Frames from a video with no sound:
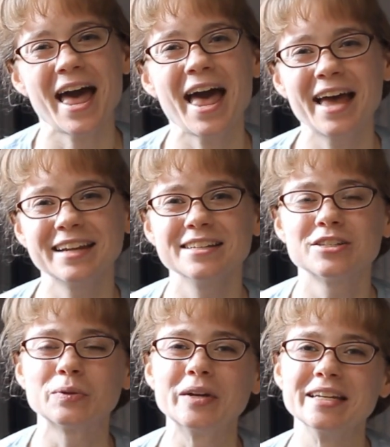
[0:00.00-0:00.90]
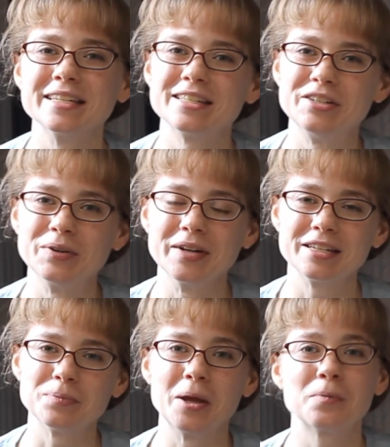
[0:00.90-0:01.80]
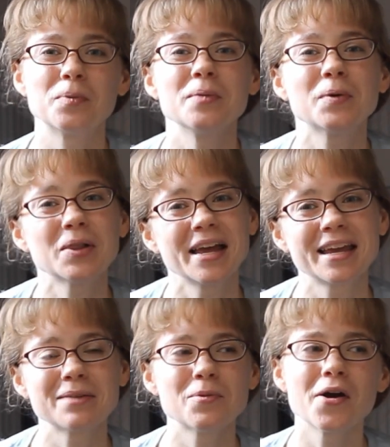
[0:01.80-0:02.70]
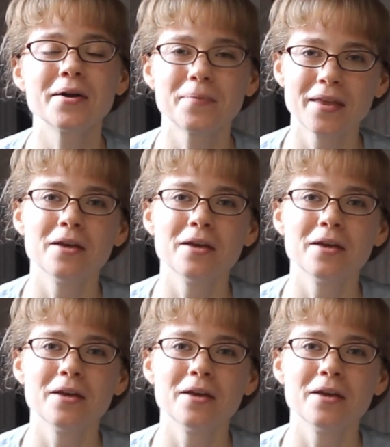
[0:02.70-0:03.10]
added sweetness to it to make people like it more,